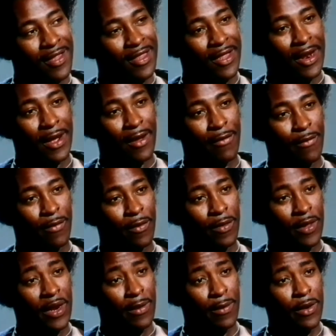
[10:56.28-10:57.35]
that I've
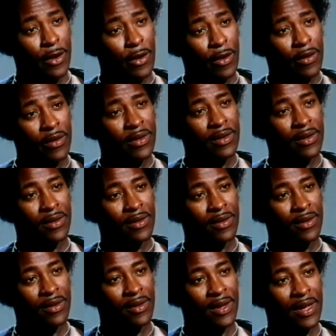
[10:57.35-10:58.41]
been hurt,
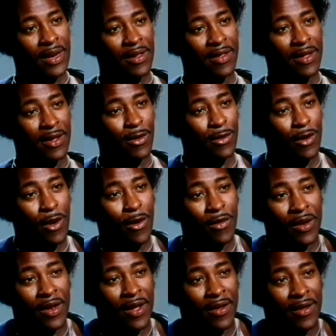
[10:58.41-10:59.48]
and I think
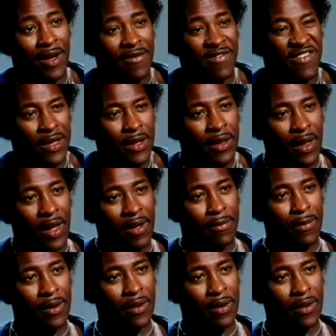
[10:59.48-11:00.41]
that I feel I've